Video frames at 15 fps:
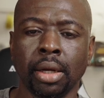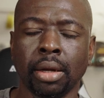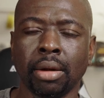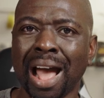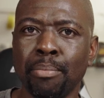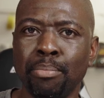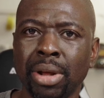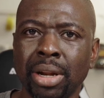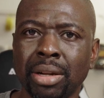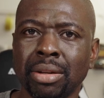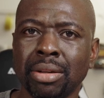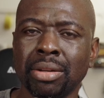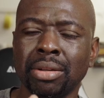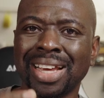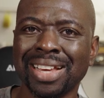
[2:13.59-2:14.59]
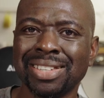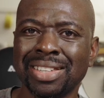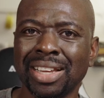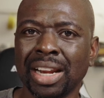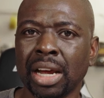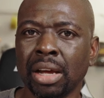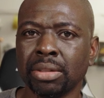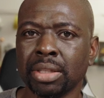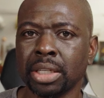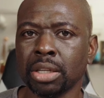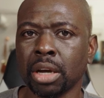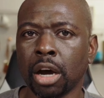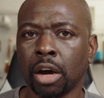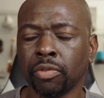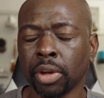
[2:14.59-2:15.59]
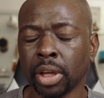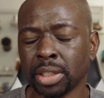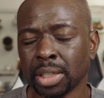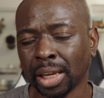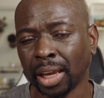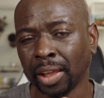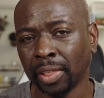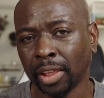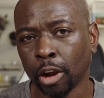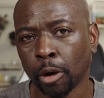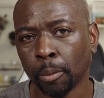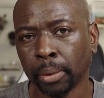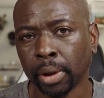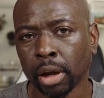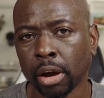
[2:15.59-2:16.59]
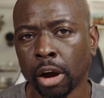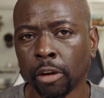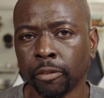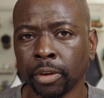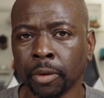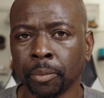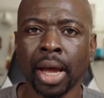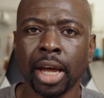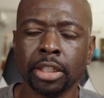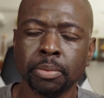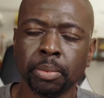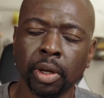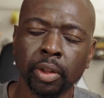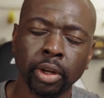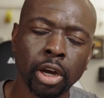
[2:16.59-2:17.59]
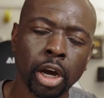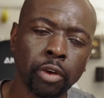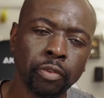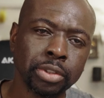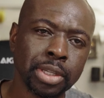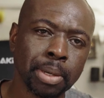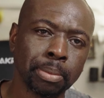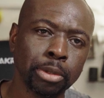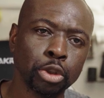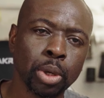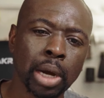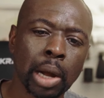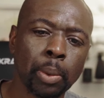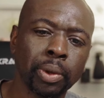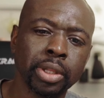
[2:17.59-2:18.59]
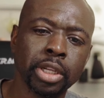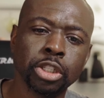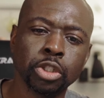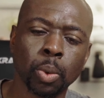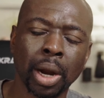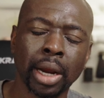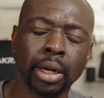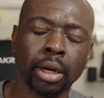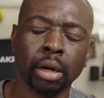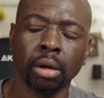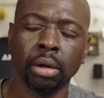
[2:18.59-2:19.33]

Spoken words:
I've been testing out this coffee. It's Ethiopian coffee. I have some other coffees I'm going to try with this grinder.